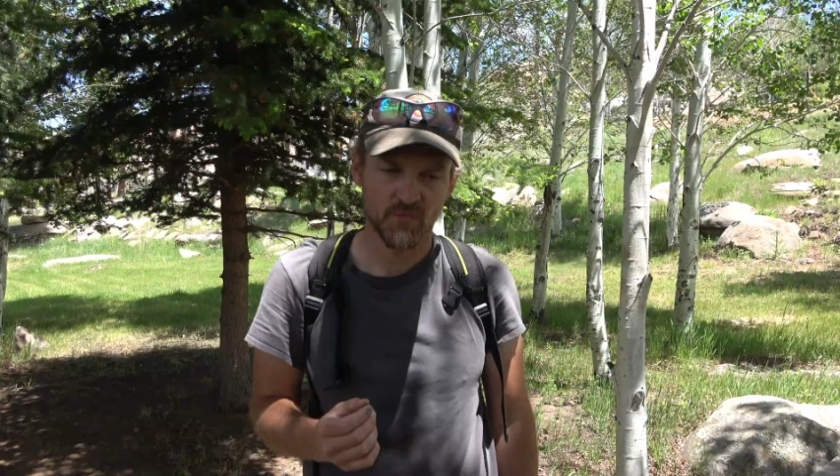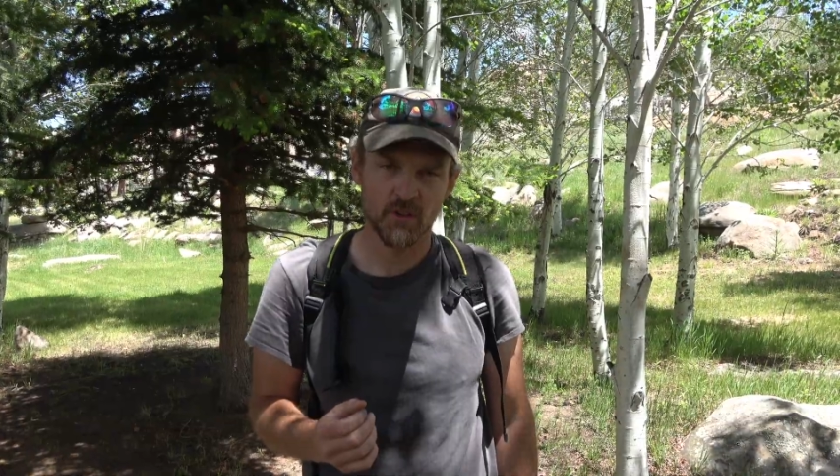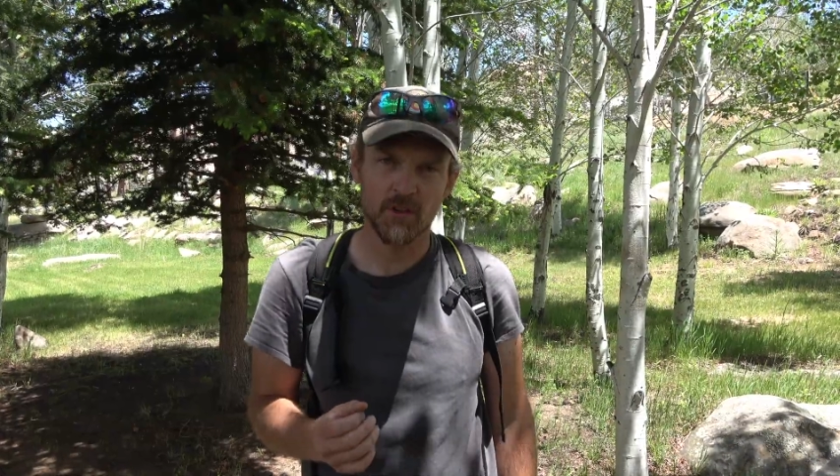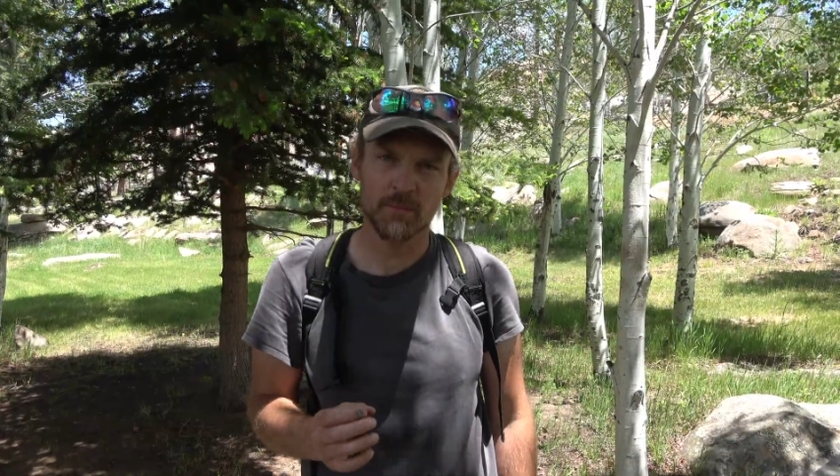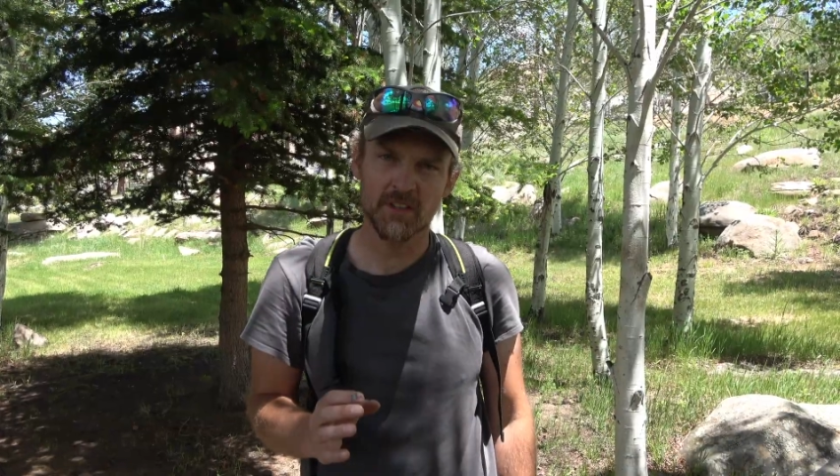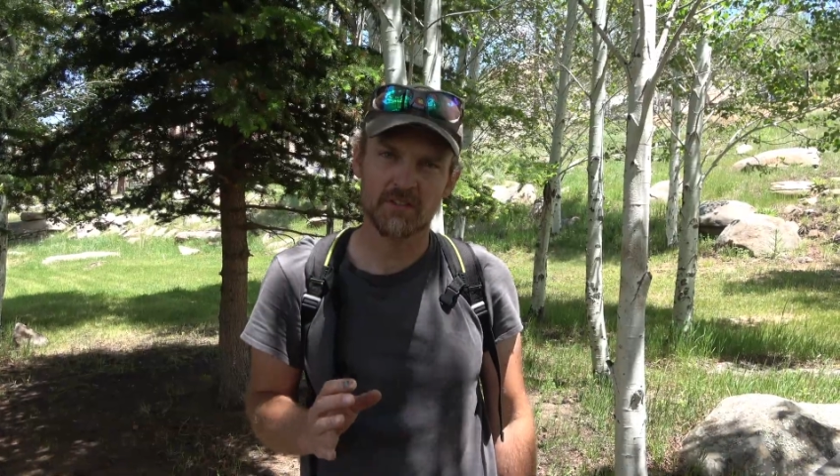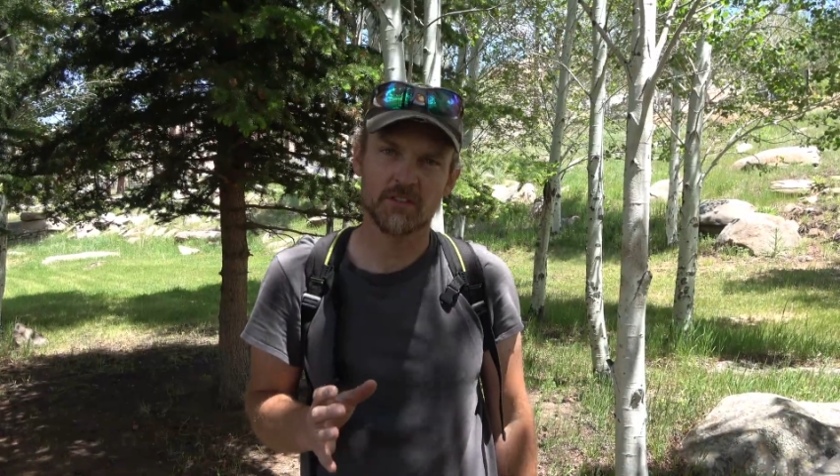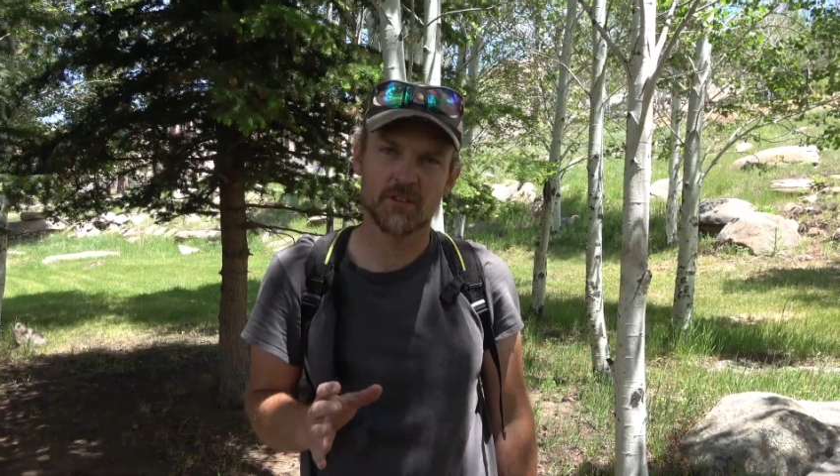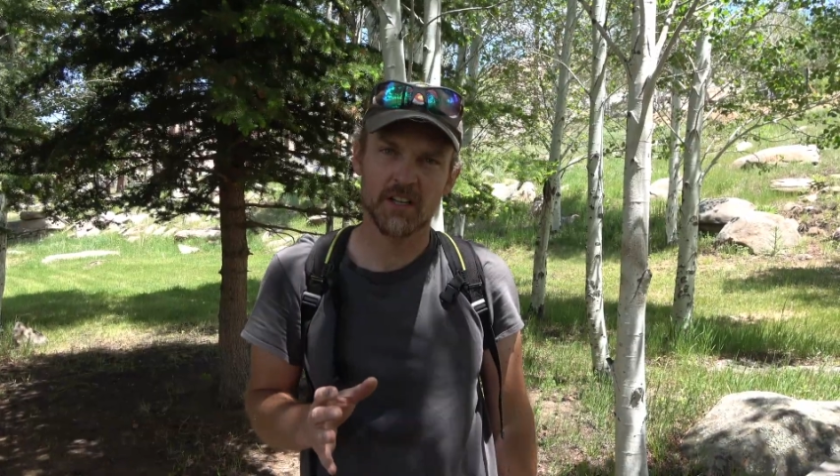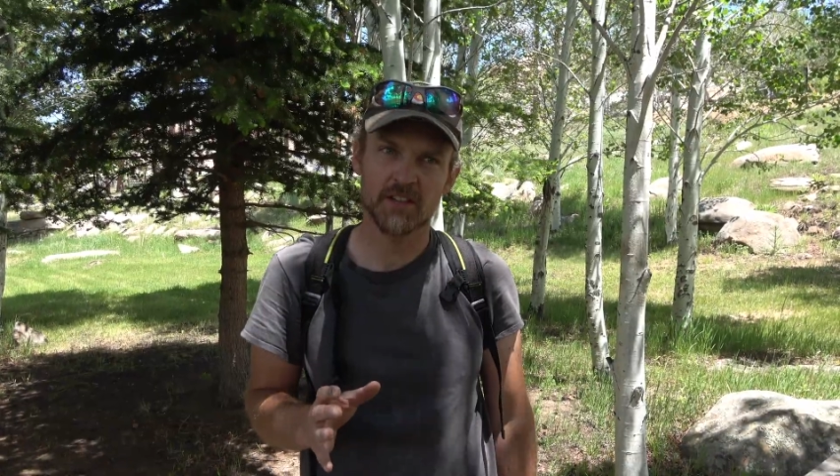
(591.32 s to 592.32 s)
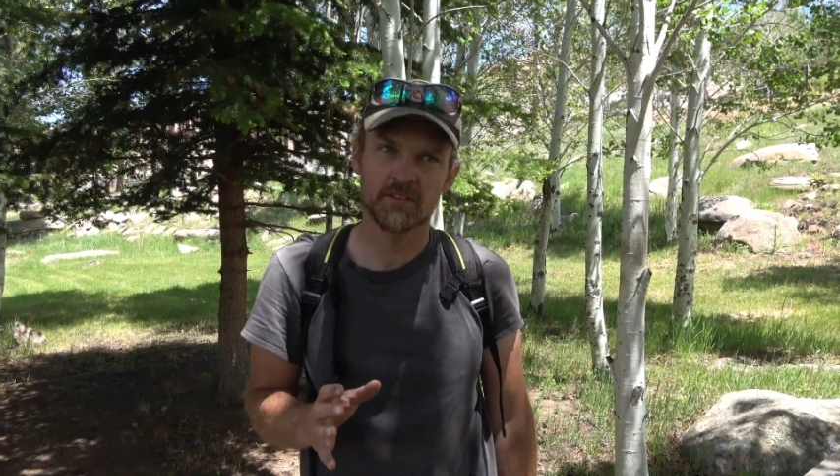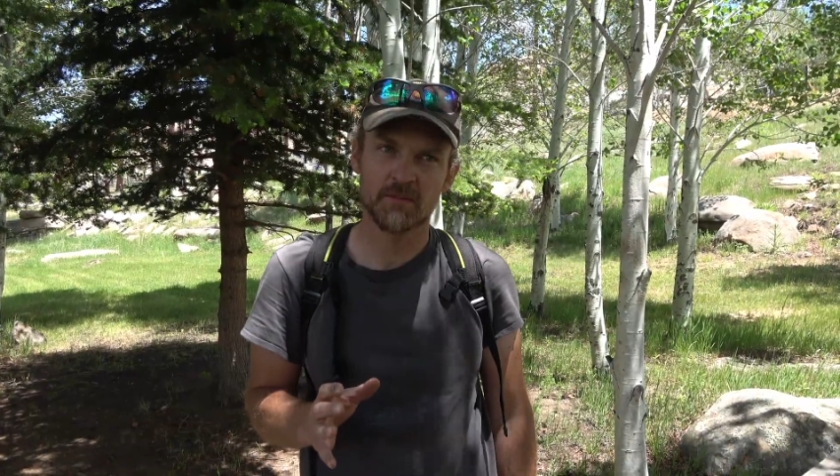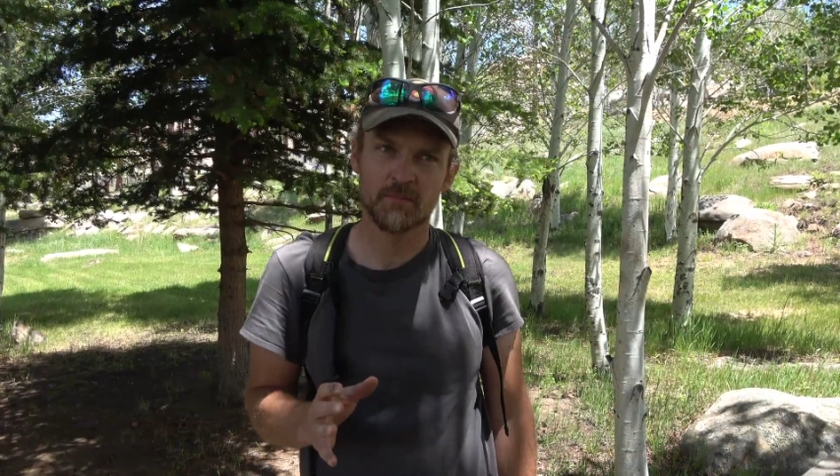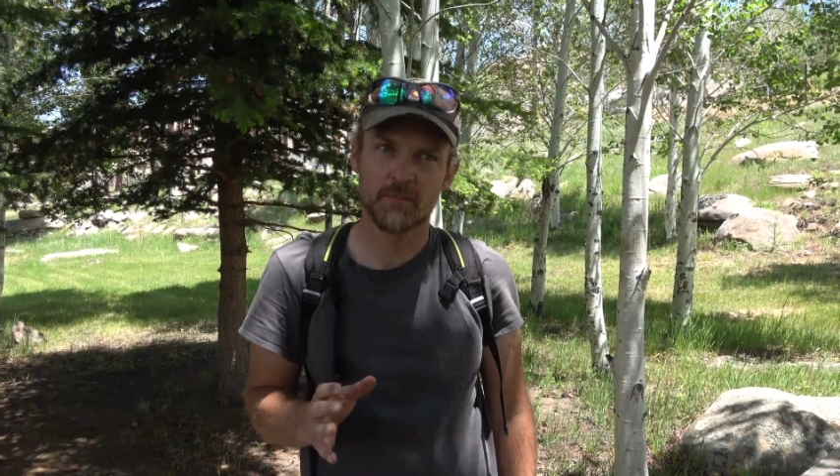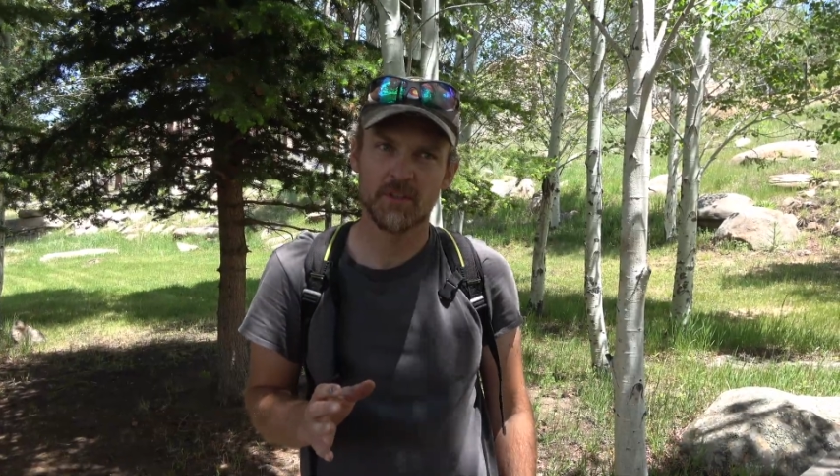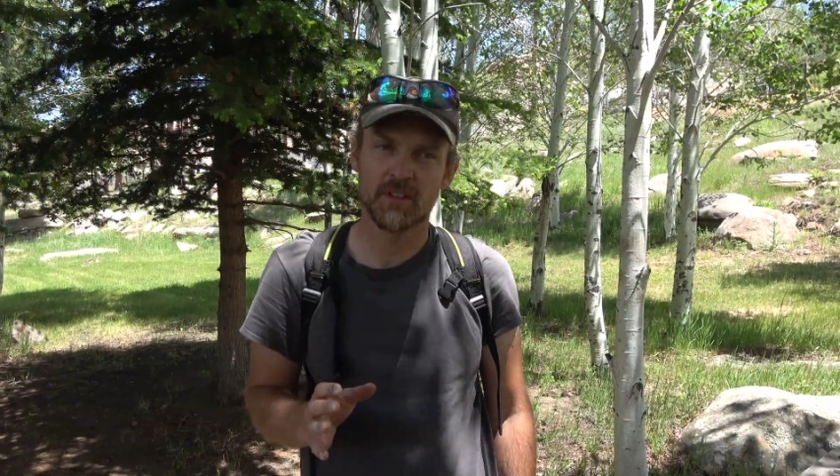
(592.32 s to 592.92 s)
A little bit of a grass, but